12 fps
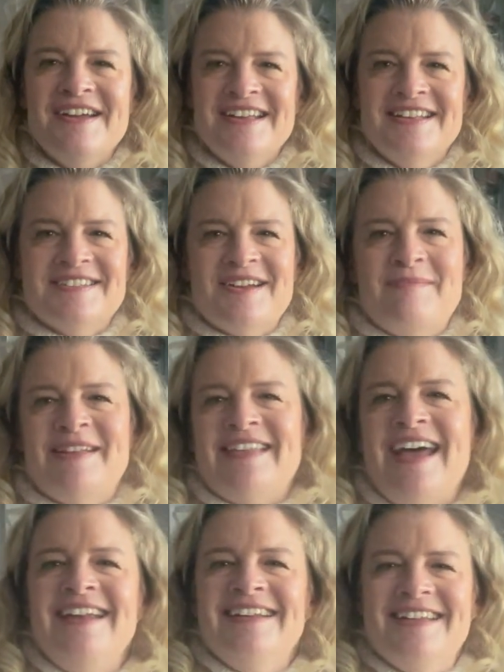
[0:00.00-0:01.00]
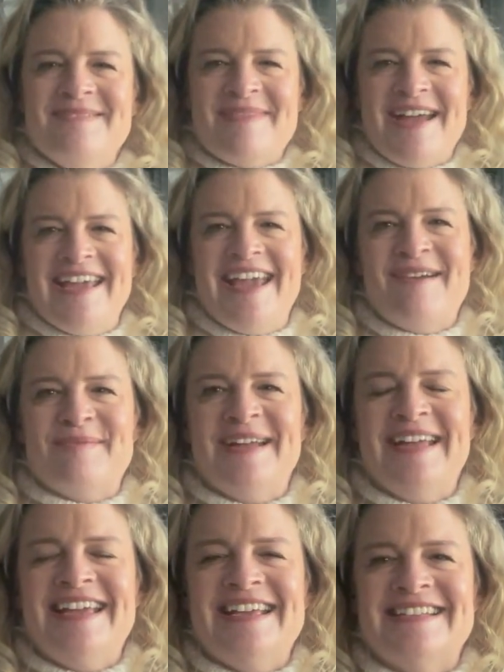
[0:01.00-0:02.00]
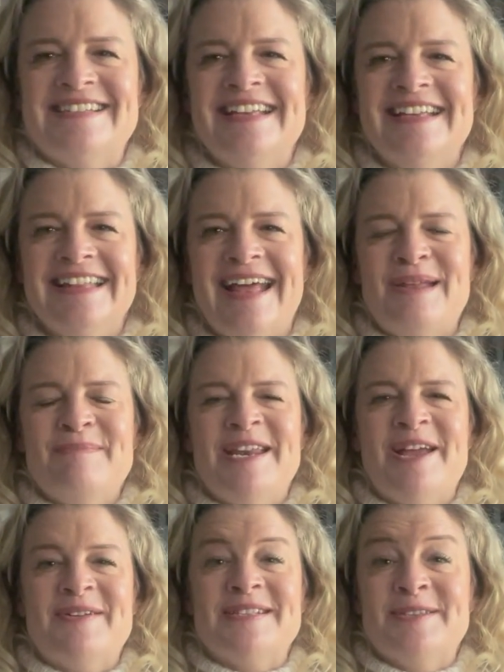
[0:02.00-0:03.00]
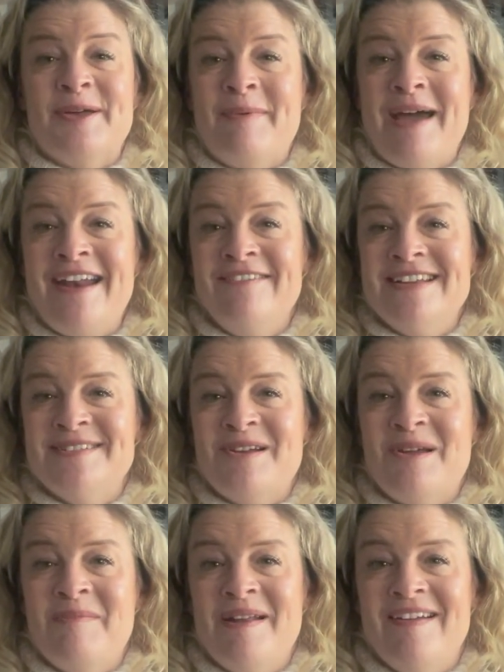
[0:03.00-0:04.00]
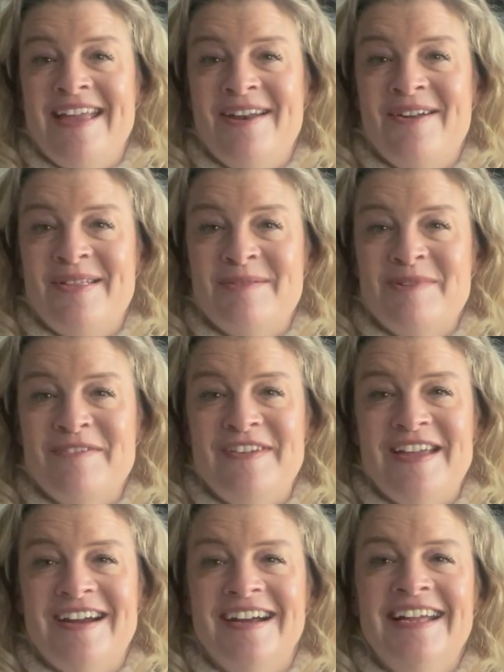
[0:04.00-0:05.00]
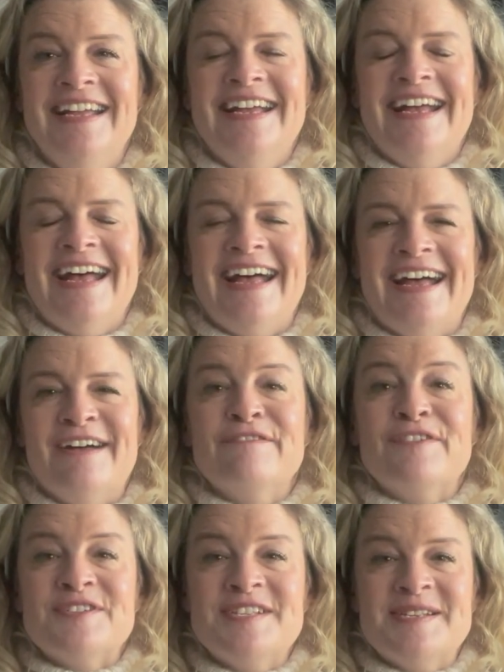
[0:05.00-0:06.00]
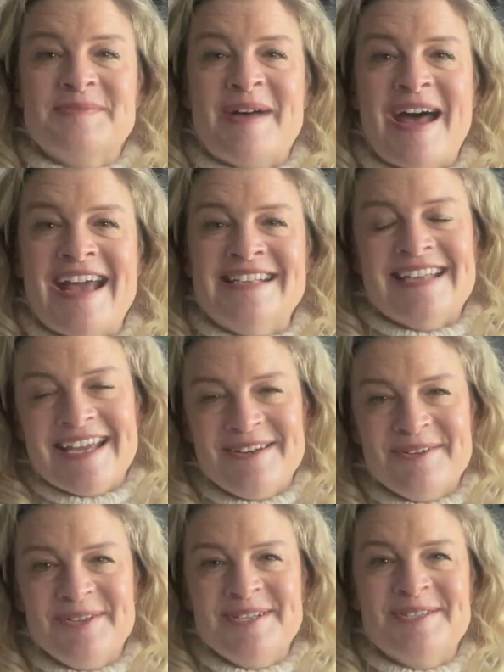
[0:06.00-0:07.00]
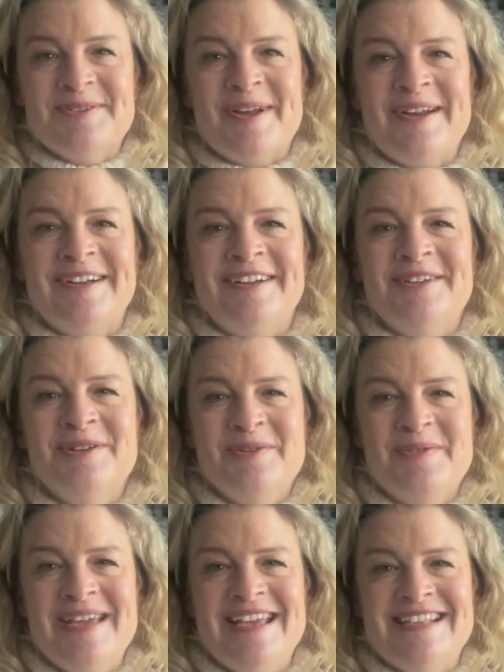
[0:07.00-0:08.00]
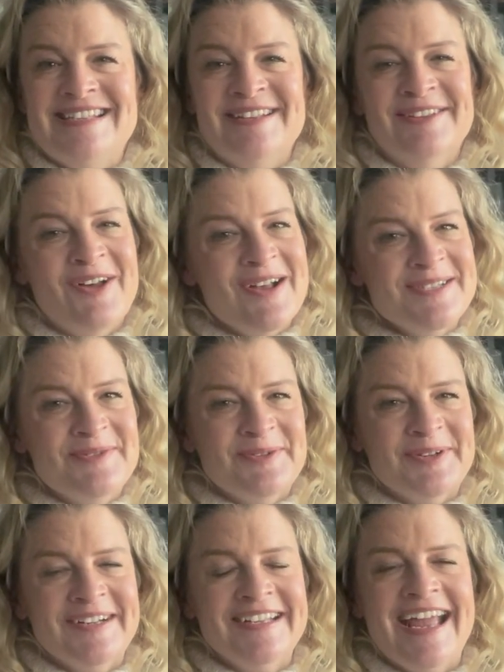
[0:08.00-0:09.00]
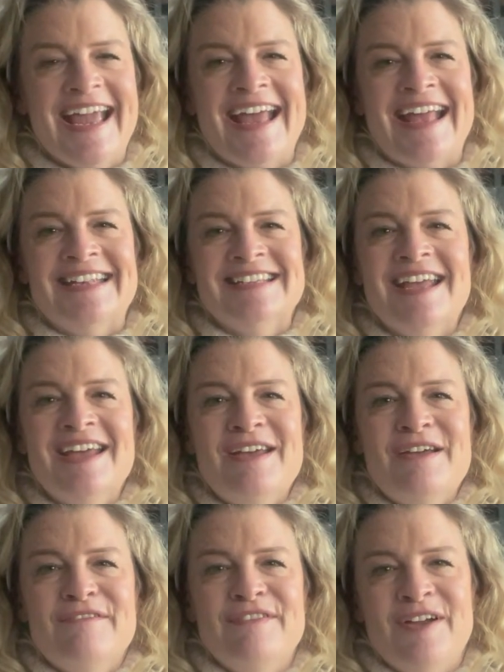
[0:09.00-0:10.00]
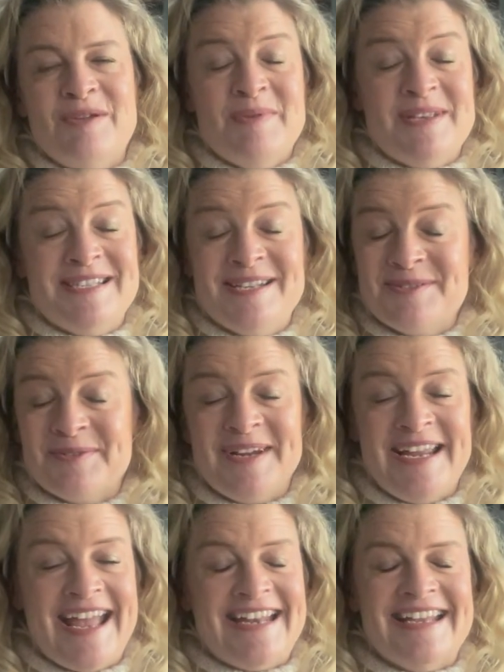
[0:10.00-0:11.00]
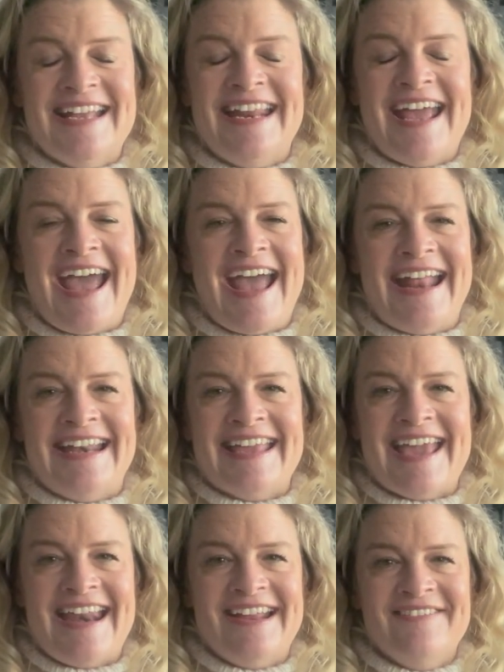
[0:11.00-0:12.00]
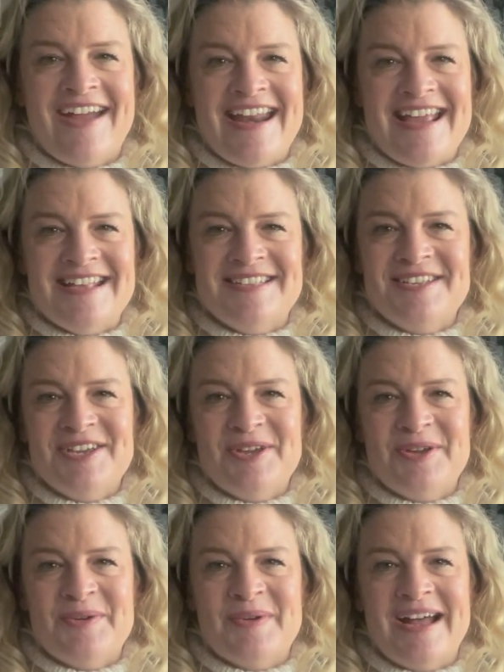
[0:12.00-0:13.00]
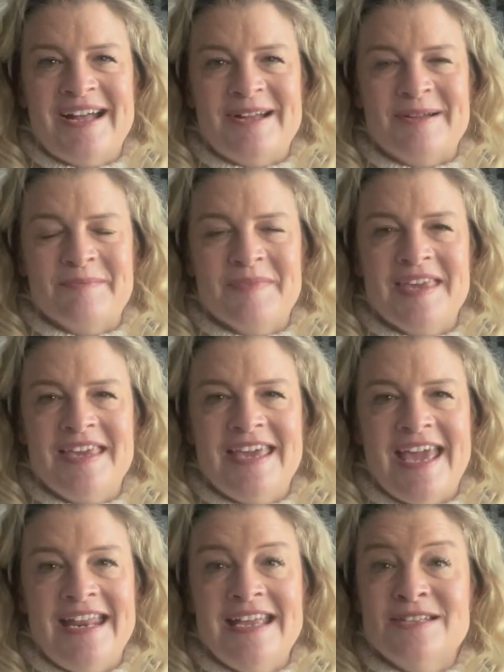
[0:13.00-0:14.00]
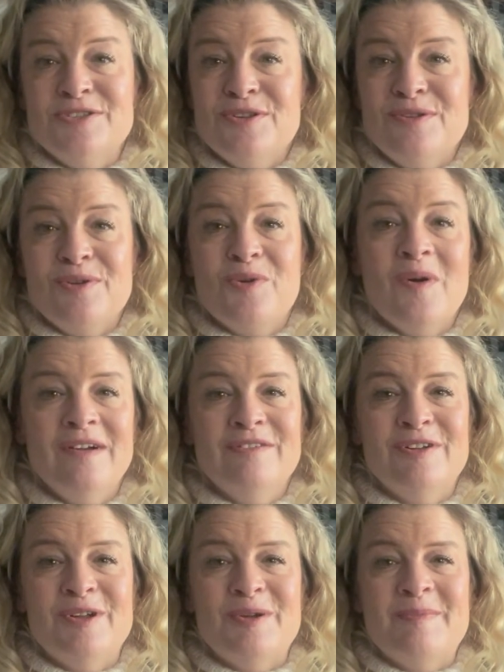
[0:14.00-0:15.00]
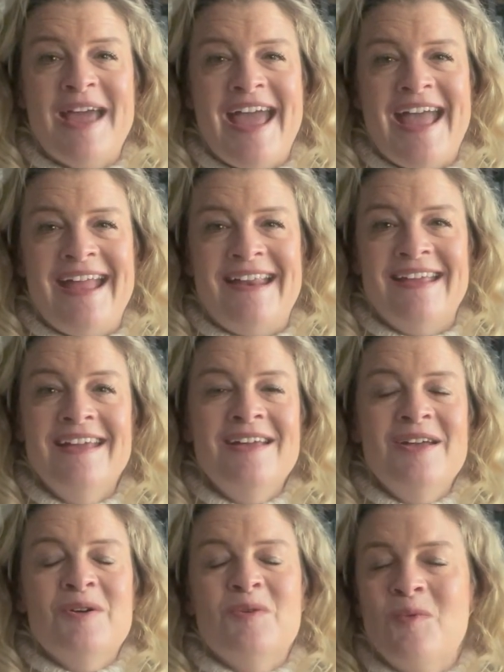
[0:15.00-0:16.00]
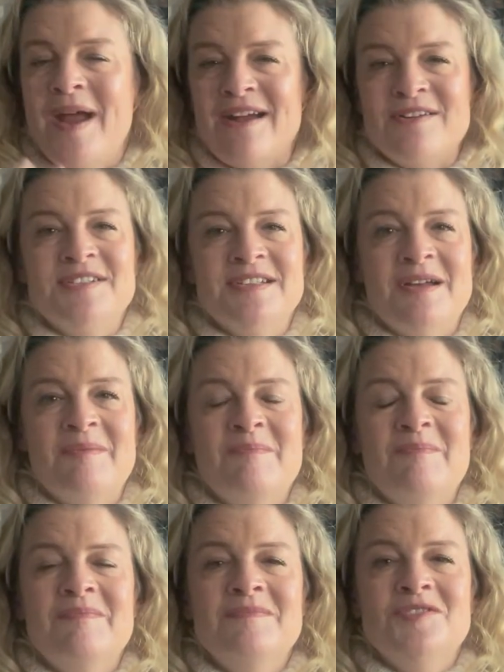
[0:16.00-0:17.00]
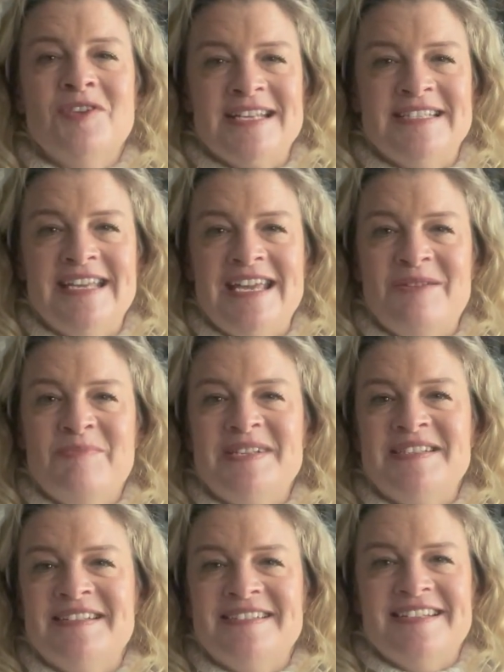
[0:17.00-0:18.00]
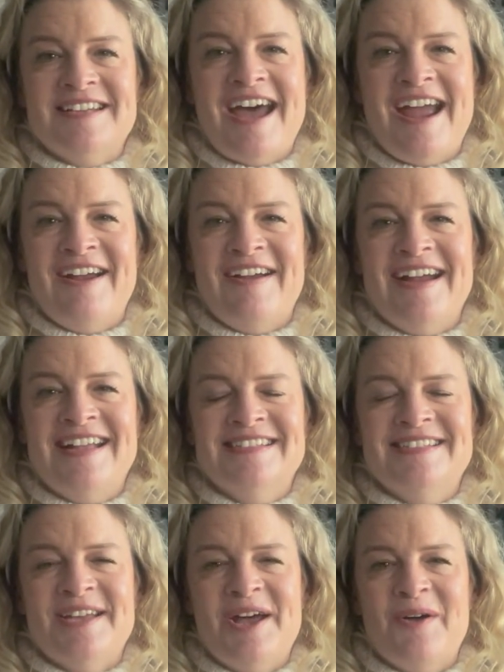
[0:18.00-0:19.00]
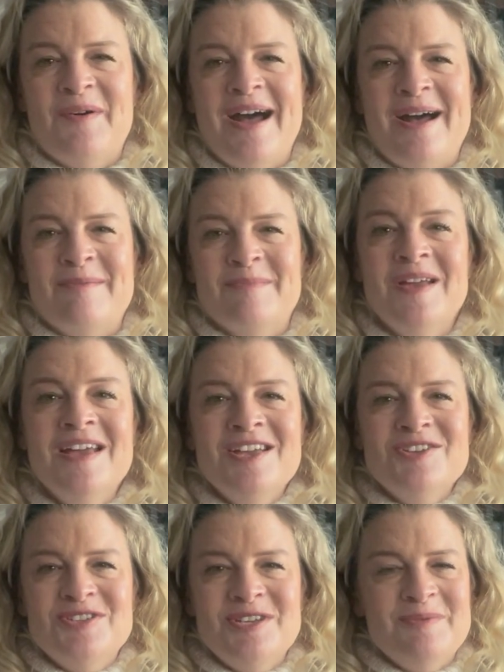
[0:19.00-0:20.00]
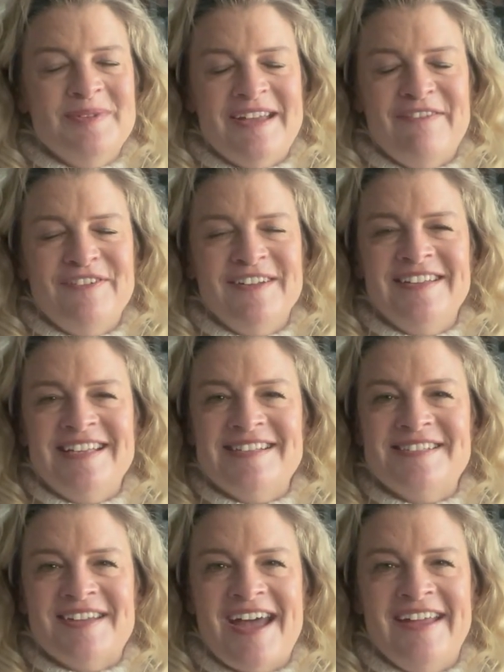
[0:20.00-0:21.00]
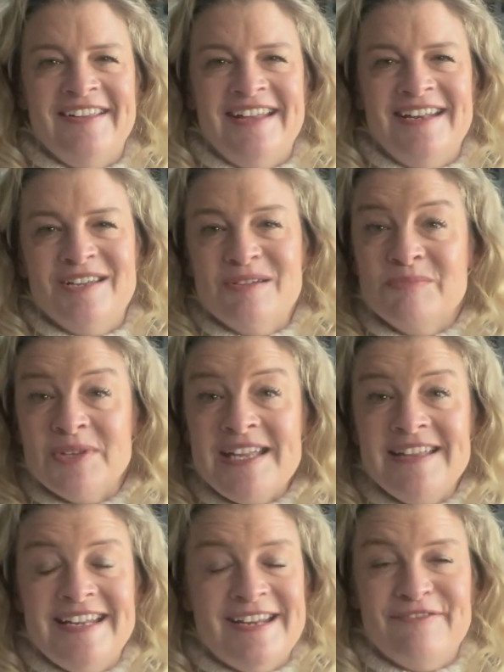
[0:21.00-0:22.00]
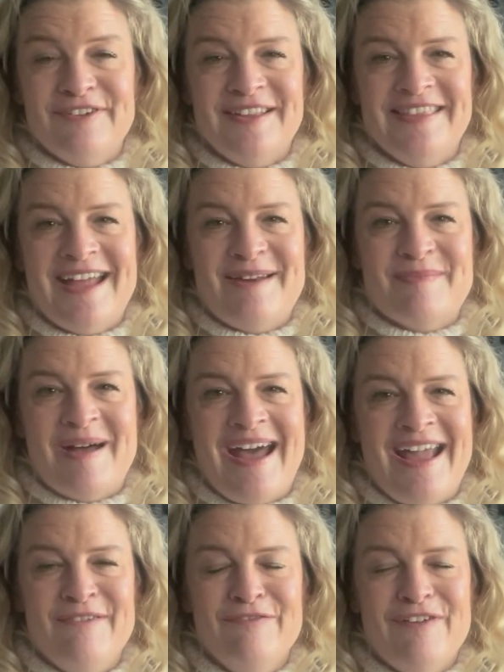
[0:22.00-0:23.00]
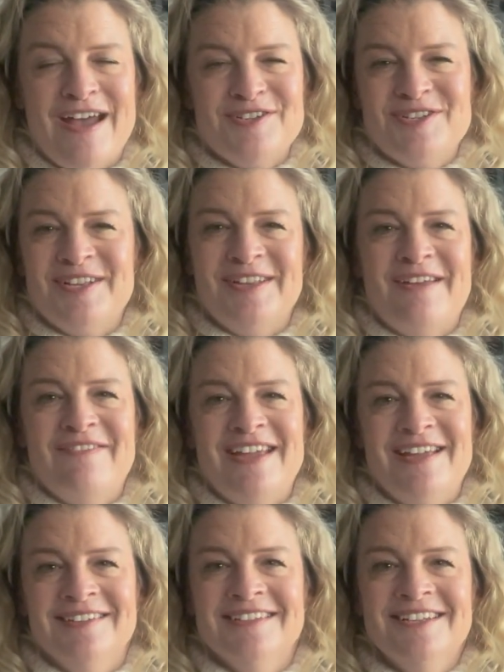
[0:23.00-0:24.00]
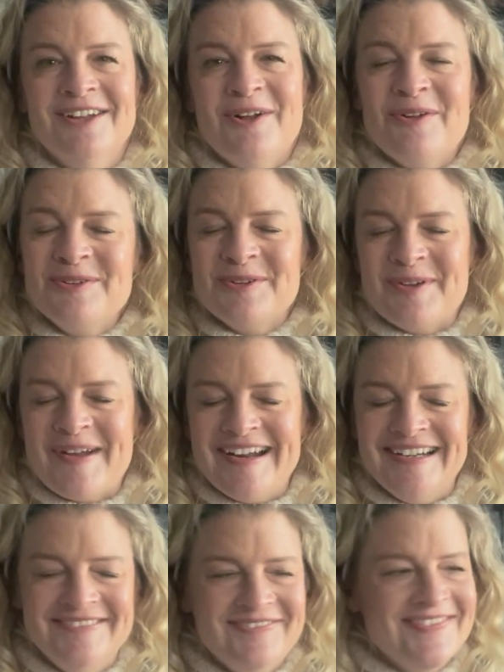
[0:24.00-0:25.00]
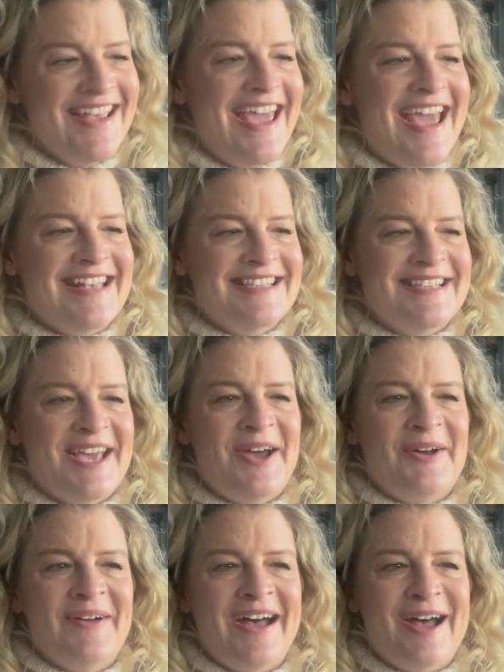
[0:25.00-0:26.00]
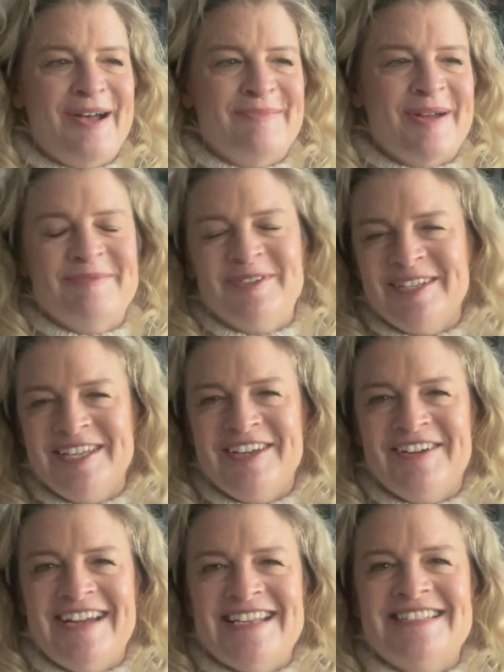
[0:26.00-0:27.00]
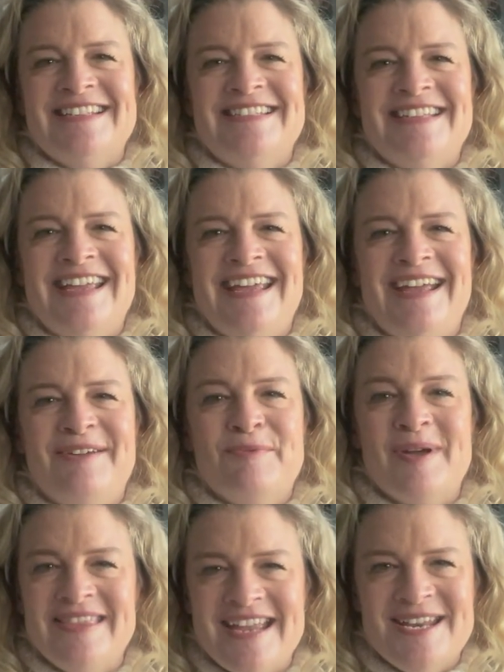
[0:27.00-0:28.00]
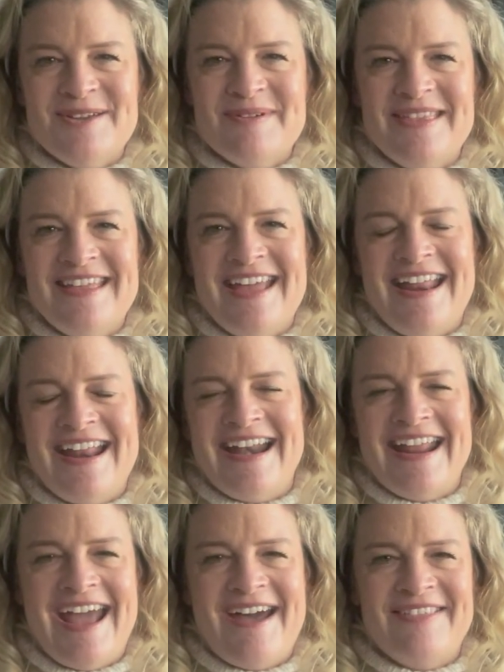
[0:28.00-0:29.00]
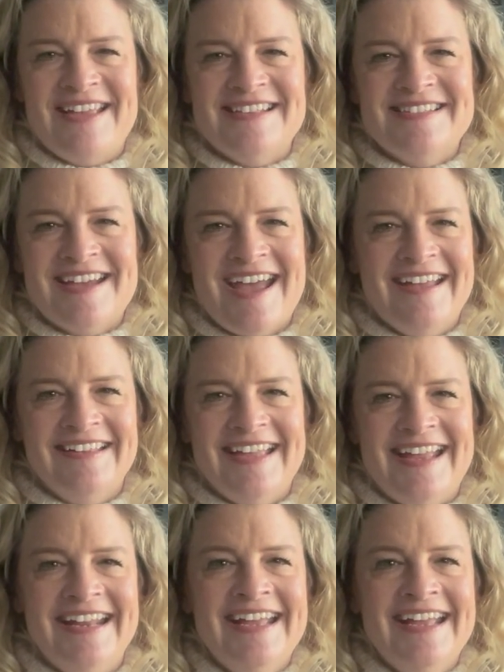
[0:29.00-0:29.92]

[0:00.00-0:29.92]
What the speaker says: Sorry about that. My camera is letting me know it's low battery, so I better get on the move here. Versus my second oldest daughter, who is in law school and very business oriented and getting ready to get into the courtroom and wear some dressy and business attire. And so she will definitely style it completely different than my fashion loving older daughter. And so I'm really curious to see what they do with it and how they style it.